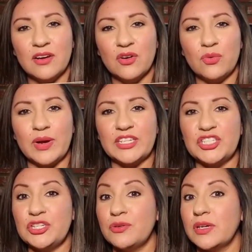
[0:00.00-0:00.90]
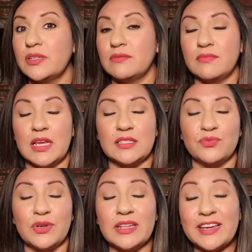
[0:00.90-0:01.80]
which you could, it's
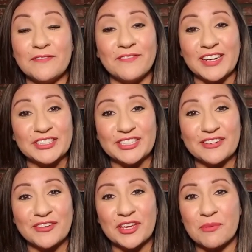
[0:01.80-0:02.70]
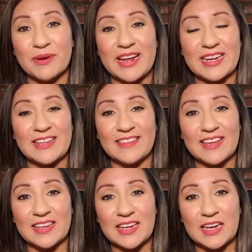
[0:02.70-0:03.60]
really functional. You could put anything
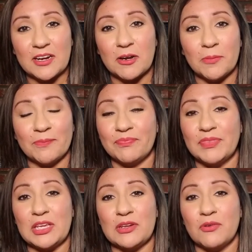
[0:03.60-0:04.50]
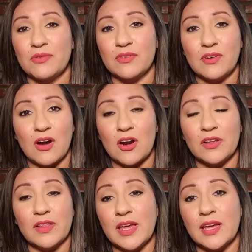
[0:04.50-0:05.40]
in here, you know,
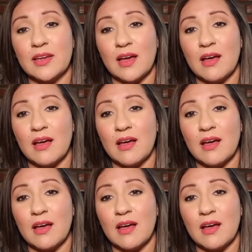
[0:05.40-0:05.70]
garlic,